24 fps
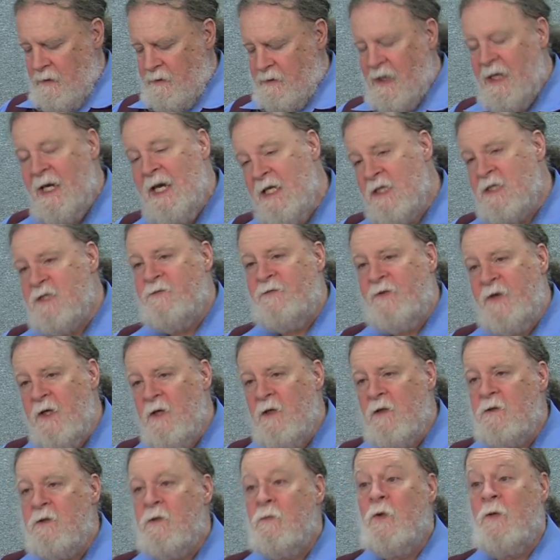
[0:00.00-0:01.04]
the Higgs
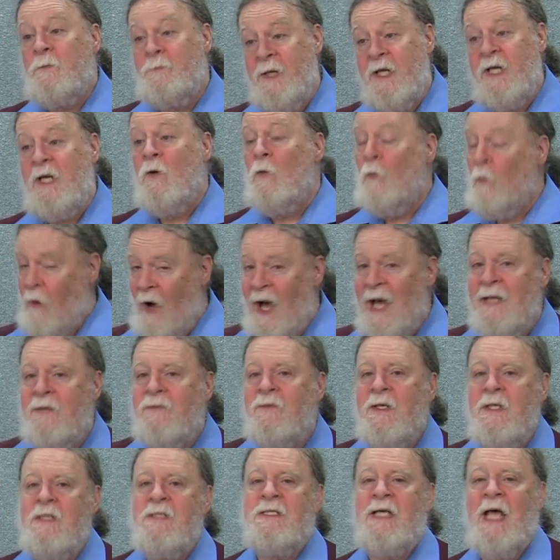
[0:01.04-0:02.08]
field would be why
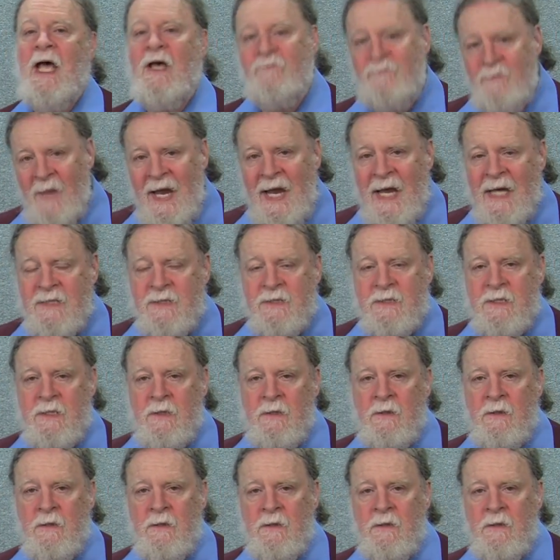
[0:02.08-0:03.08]
things have mass.